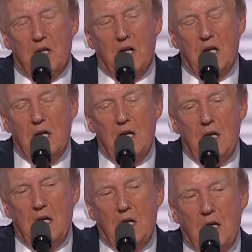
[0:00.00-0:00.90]
And
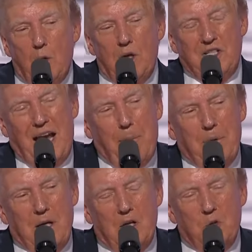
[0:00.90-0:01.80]
What's
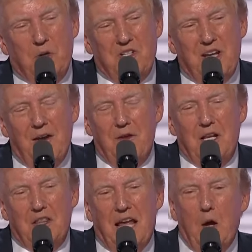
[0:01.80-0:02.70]
happened is we're
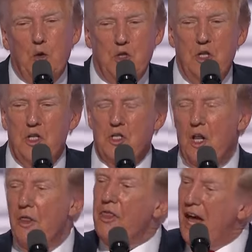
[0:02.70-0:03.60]
saving thousands
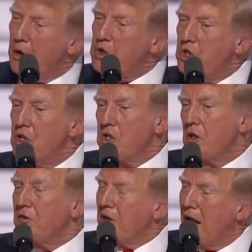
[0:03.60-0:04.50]
and thousands
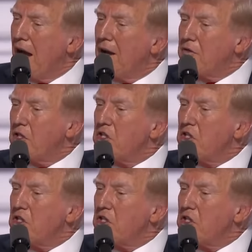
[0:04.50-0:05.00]
of lives.